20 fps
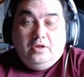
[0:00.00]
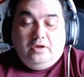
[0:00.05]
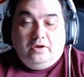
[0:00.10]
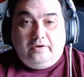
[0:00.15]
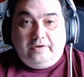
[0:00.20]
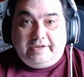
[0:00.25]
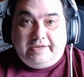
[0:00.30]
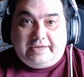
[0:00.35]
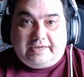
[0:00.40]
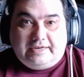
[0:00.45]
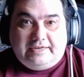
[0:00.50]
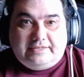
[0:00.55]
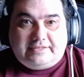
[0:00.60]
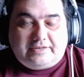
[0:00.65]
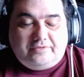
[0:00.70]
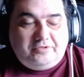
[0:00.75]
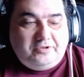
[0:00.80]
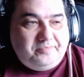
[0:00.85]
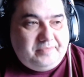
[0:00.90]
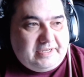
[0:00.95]
Okay, guys, I
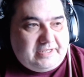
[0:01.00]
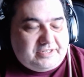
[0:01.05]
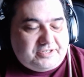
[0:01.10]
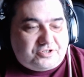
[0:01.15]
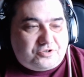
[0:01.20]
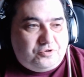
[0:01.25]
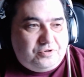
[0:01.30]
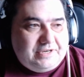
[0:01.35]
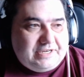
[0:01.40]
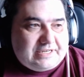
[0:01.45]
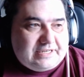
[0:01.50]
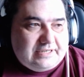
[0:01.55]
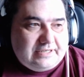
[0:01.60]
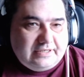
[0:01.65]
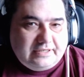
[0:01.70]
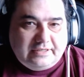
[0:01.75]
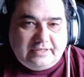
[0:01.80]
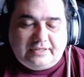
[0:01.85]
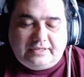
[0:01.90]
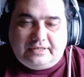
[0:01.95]
want to make this quick.
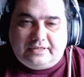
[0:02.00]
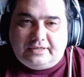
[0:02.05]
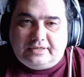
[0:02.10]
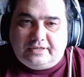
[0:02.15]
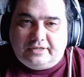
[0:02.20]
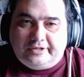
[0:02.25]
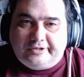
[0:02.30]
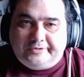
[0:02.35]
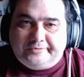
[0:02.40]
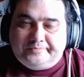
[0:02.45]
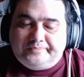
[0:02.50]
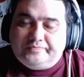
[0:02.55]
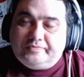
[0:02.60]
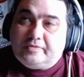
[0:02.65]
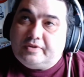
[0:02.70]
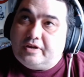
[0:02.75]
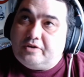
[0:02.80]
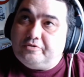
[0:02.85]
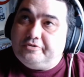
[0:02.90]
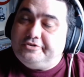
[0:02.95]
I
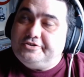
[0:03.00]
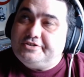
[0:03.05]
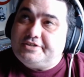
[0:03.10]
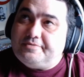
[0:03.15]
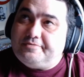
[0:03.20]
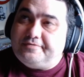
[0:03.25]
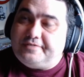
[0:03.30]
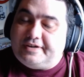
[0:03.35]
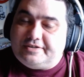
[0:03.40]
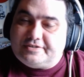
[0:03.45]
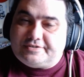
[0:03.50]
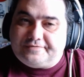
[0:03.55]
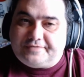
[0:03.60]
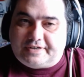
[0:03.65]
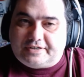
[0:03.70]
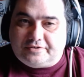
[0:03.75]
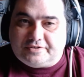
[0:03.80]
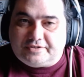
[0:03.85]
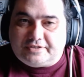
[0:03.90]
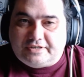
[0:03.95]
want to do semifinals and
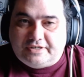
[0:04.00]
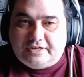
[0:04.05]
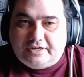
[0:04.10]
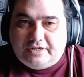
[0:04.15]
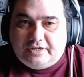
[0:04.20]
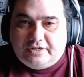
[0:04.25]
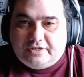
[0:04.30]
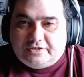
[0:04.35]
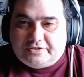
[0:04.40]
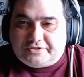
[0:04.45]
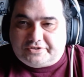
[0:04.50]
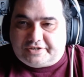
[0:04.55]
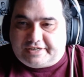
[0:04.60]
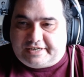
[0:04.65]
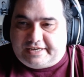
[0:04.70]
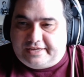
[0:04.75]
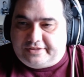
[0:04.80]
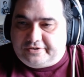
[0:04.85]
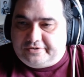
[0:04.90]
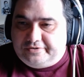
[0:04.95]
finals
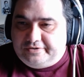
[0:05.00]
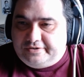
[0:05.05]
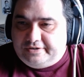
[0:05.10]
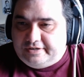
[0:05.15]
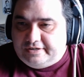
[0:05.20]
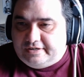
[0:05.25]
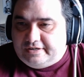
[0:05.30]
together,